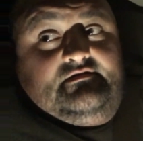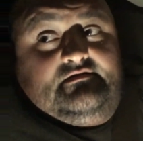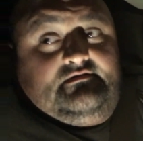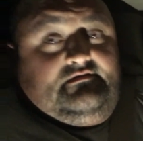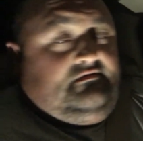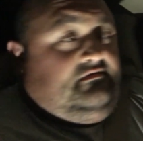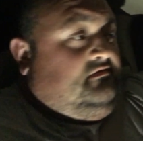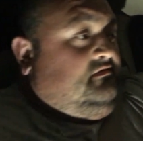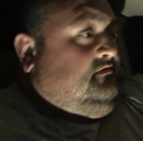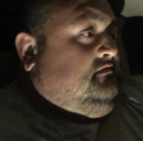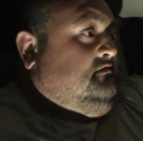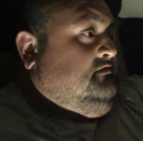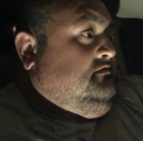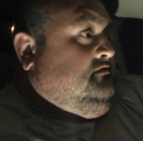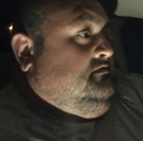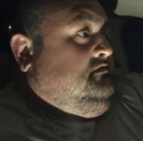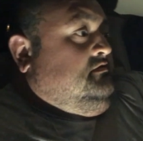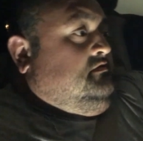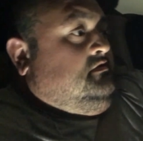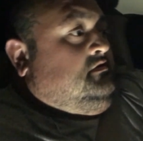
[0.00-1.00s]
This is
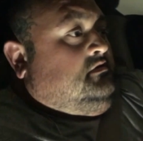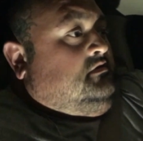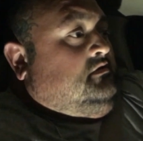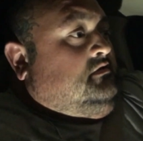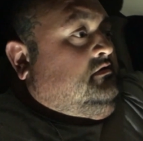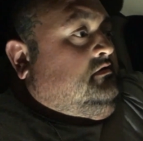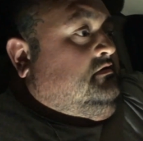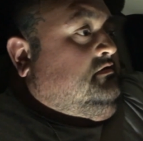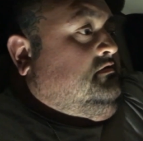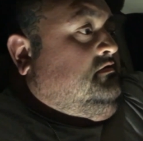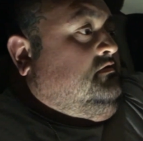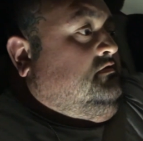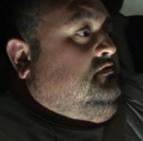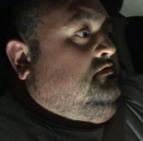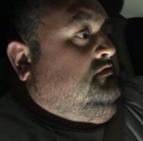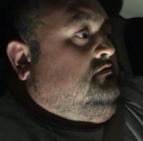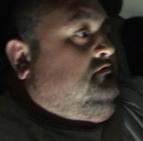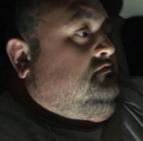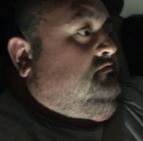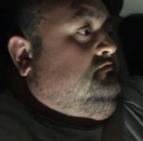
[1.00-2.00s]
special
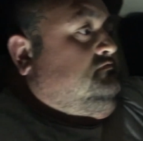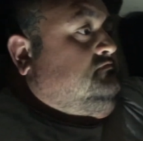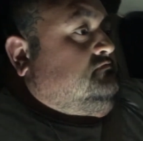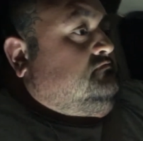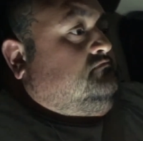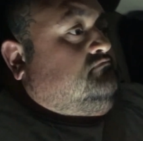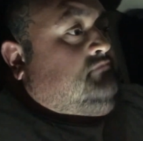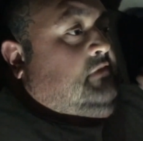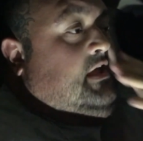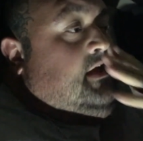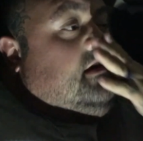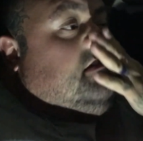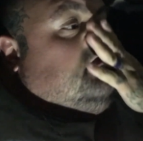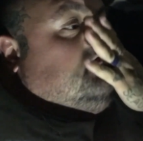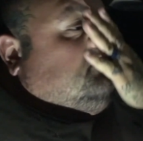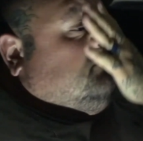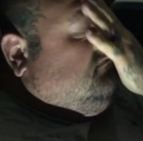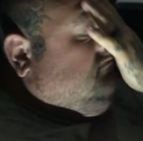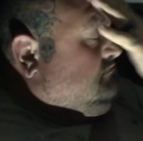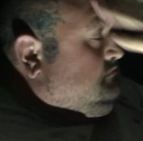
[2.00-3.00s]
on-the-road edition.
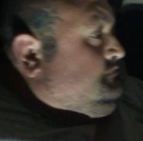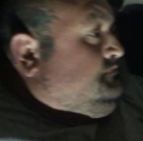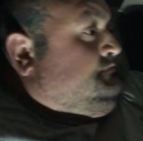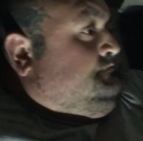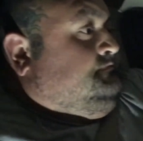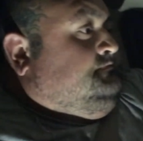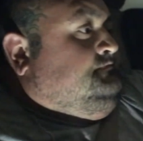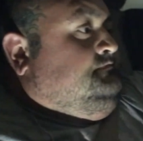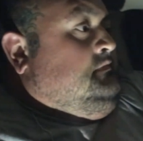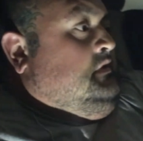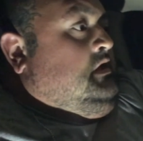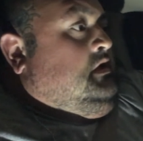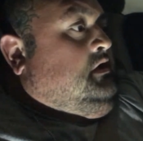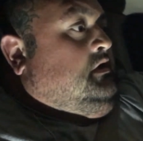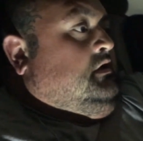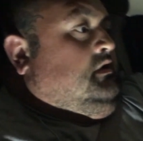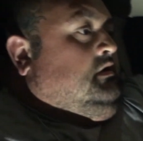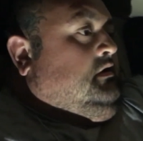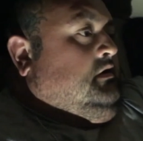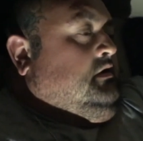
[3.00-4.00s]
Yeah.
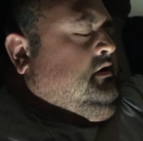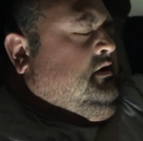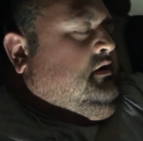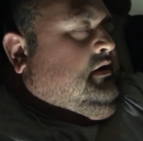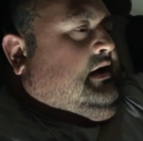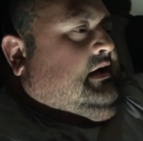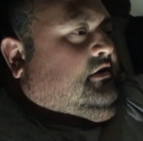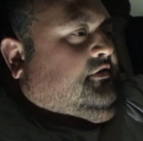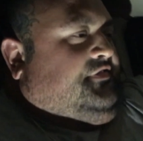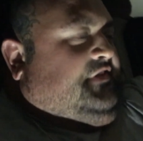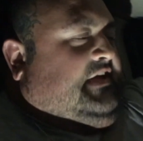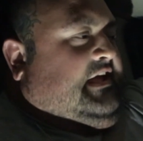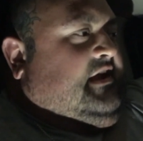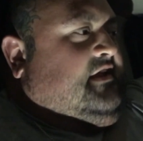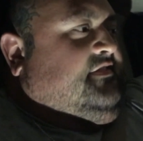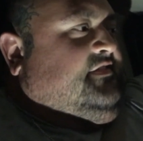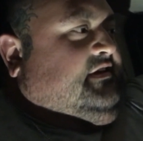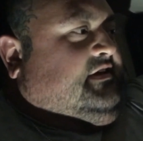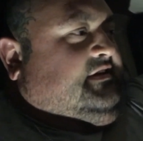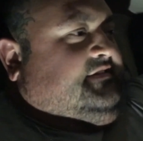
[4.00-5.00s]
I don't think
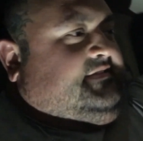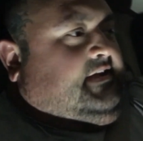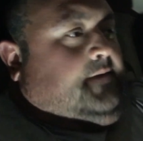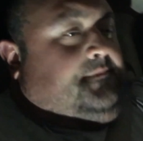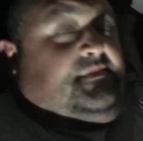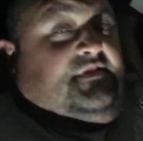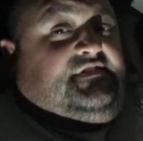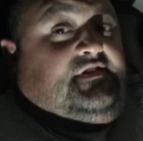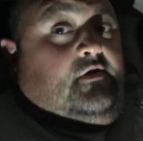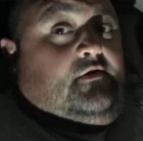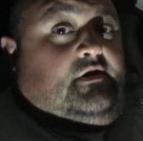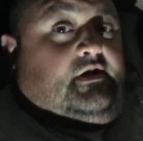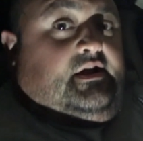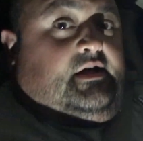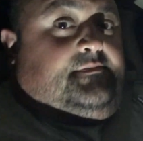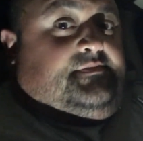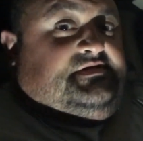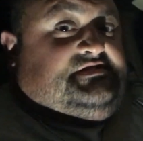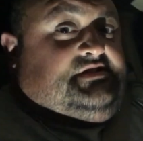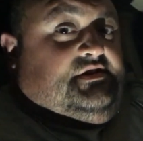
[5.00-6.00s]
anything can top the donut
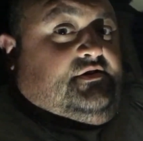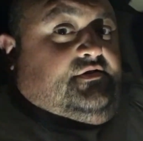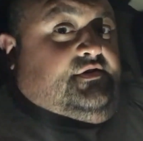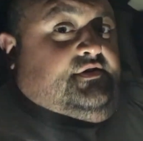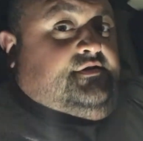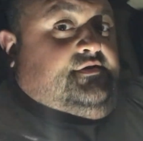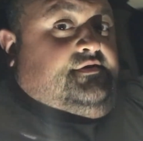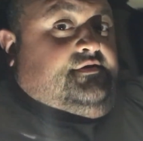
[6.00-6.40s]
episode.